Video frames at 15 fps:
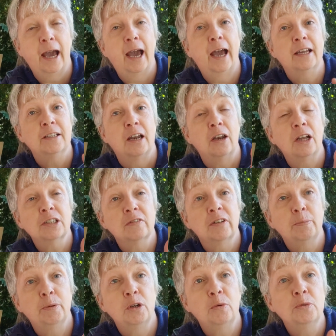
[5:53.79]
and a lot of
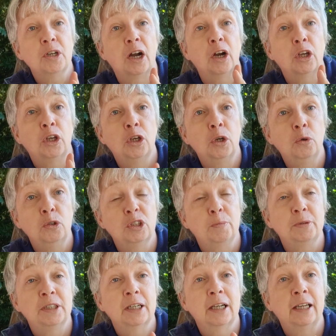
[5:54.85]
the blooms are huge,
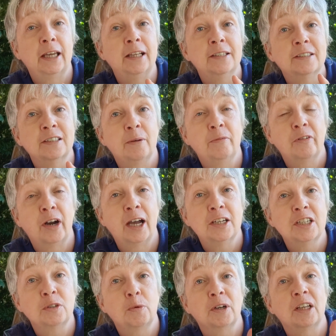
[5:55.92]
particularly in some
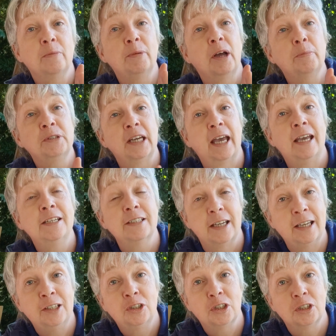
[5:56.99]
varieties where they can be up to 8
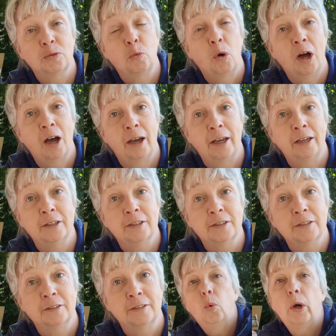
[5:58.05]
inches wide.
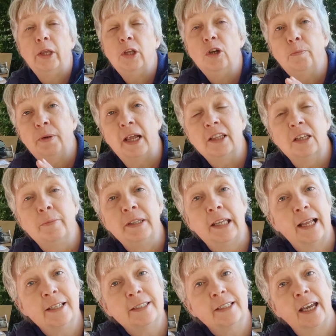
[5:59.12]
When you plant them in the
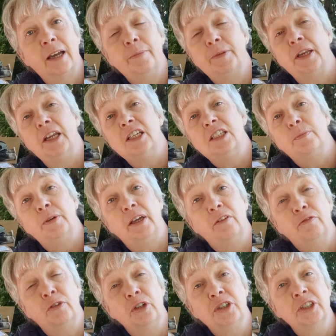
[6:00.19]
landscape, they need to be in
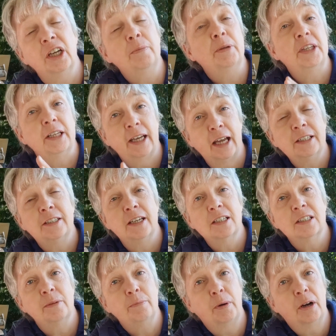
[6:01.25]
full sun, but they can take
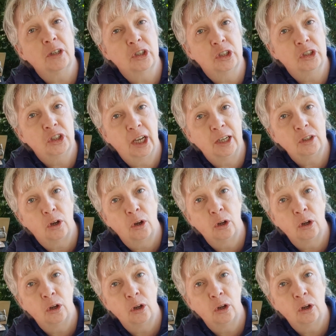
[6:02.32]
some partial shade